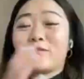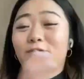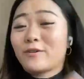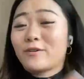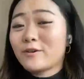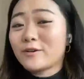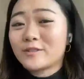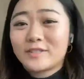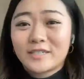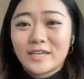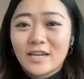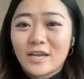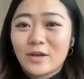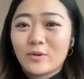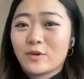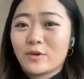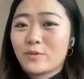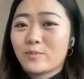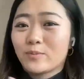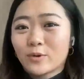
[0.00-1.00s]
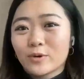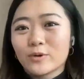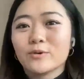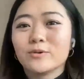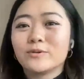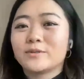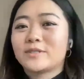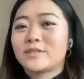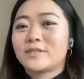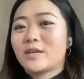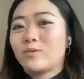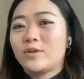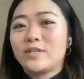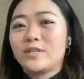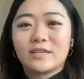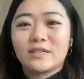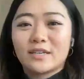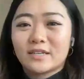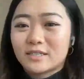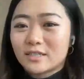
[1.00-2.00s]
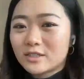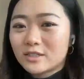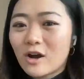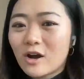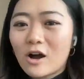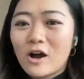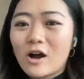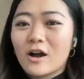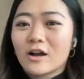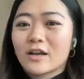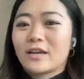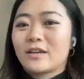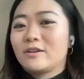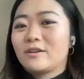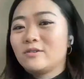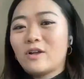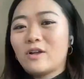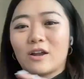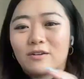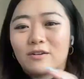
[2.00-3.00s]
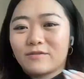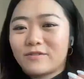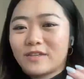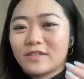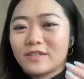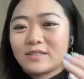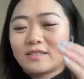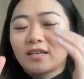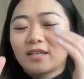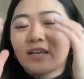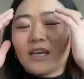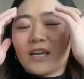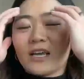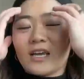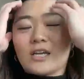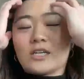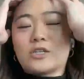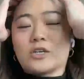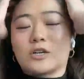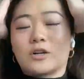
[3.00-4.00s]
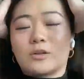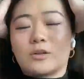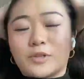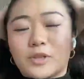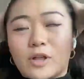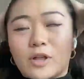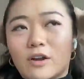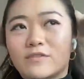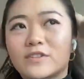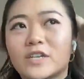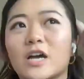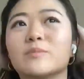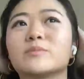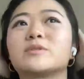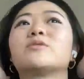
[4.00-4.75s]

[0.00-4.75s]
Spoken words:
first day with Bruce and we didn't get to talk and a lot of this took up a lot of time.